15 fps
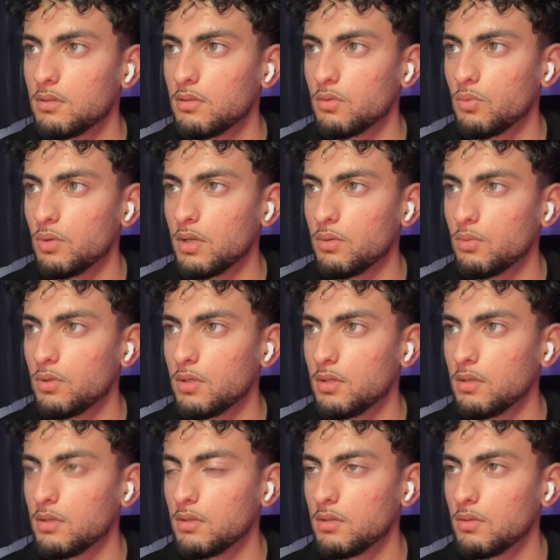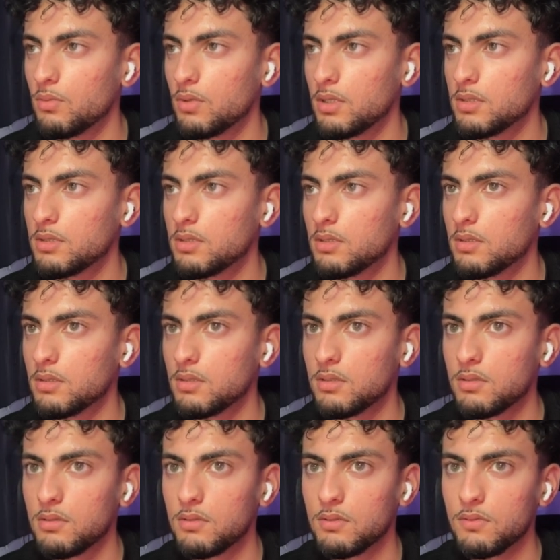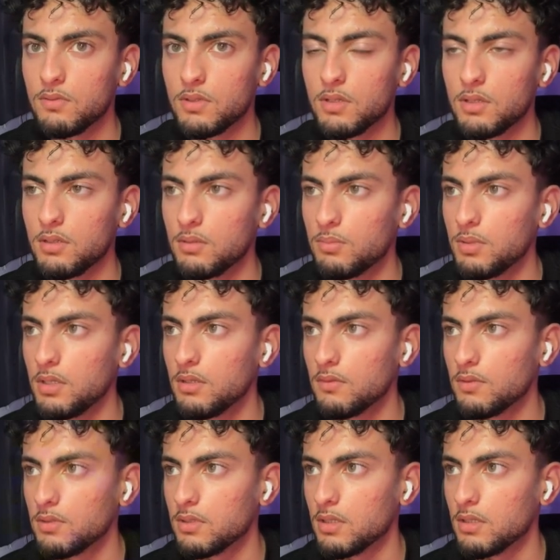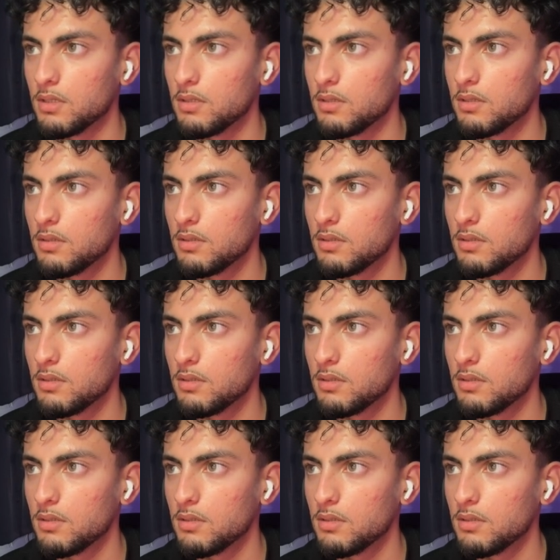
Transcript: So when would it... What is the fucking peak of this line?